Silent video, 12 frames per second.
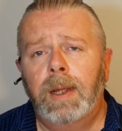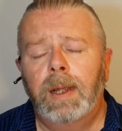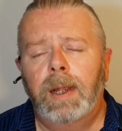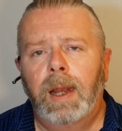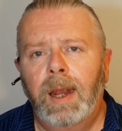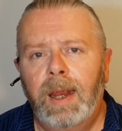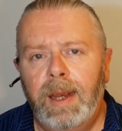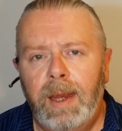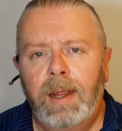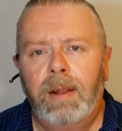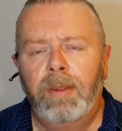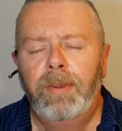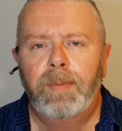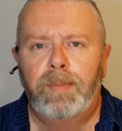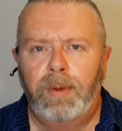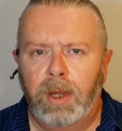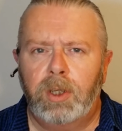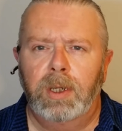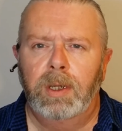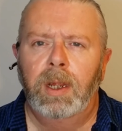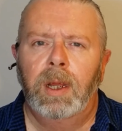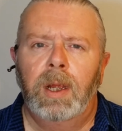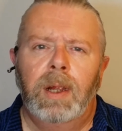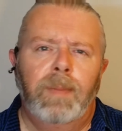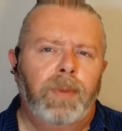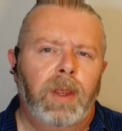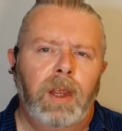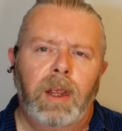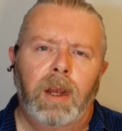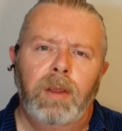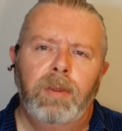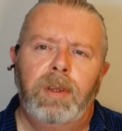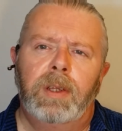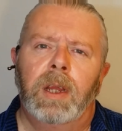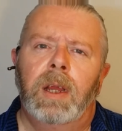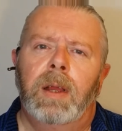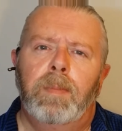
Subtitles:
Clinical depression includes